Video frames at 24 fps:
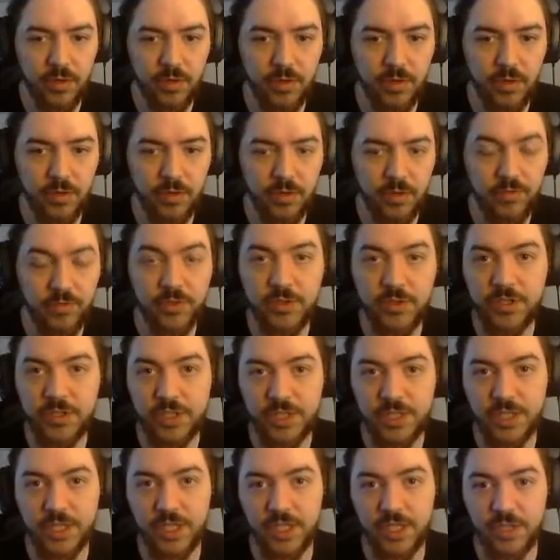the first
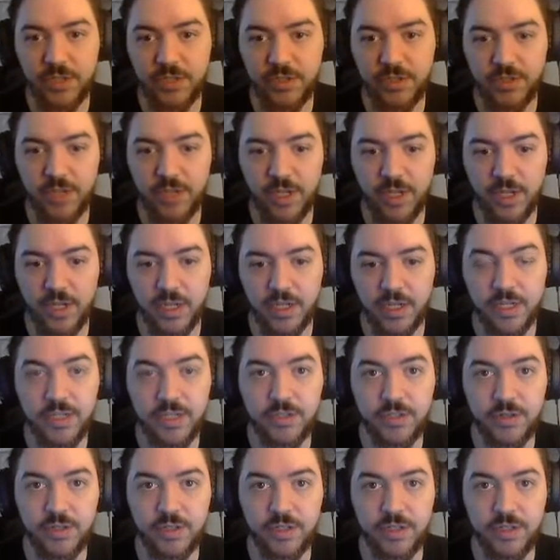thing that you need
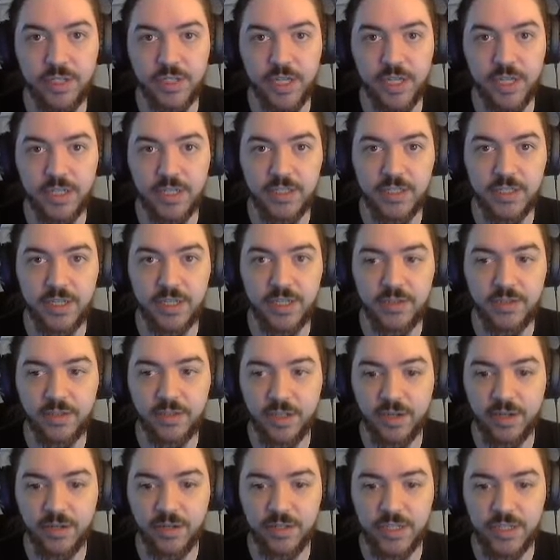to understand is that
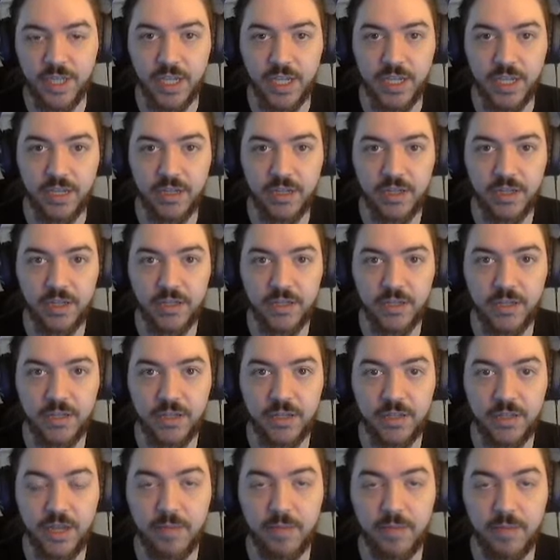there is a
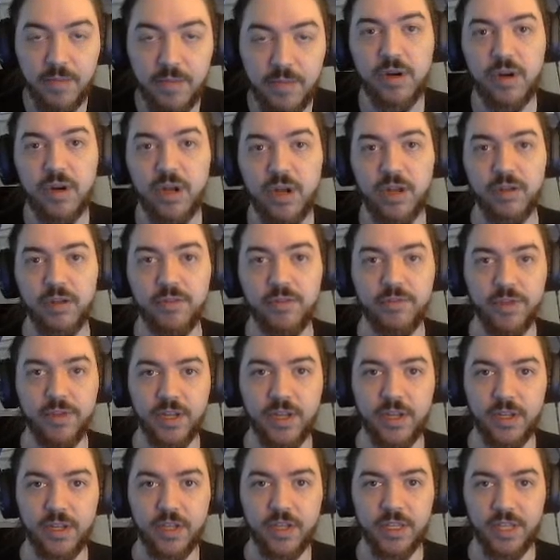number of,
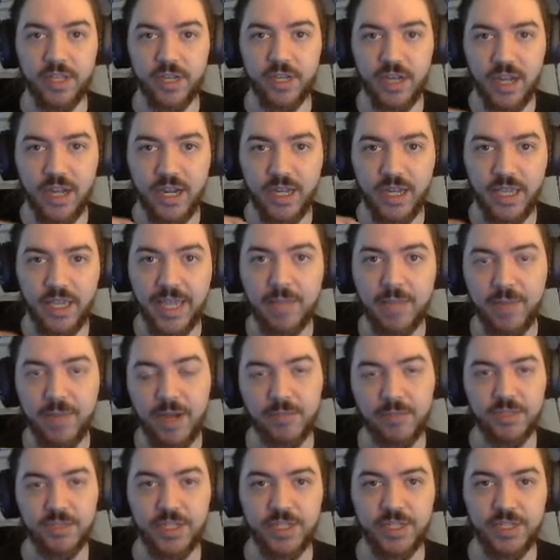like a game
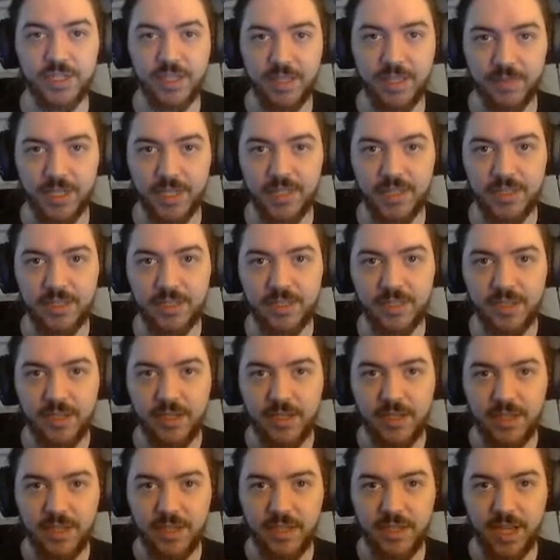object limit
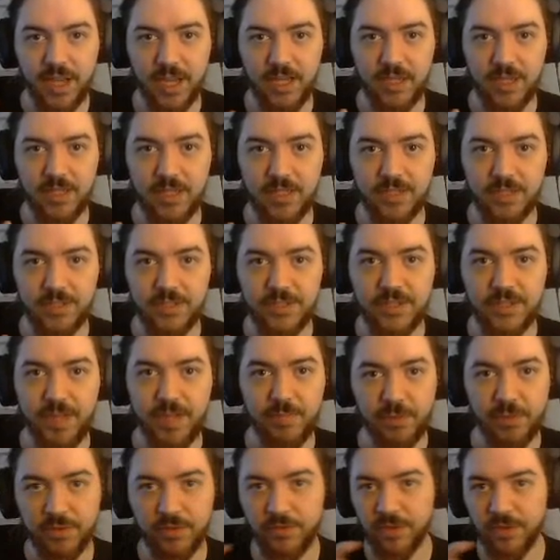that is
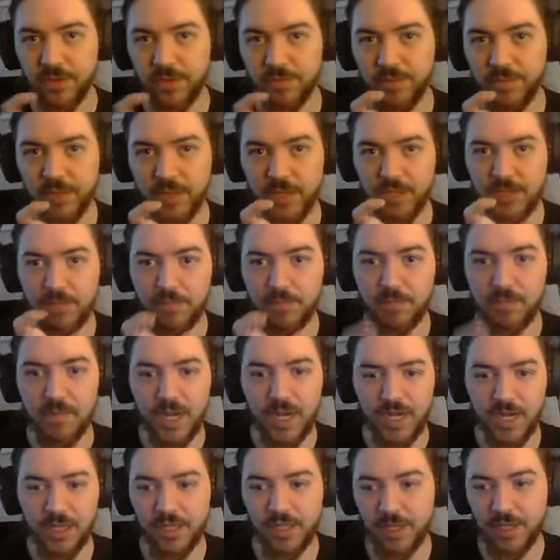separate from the
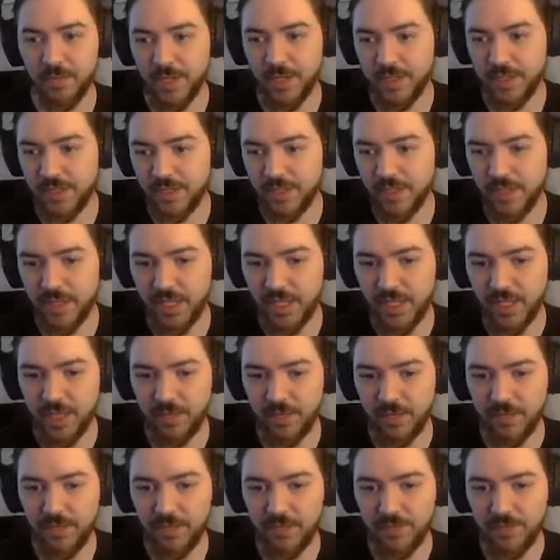money limit that they gave you.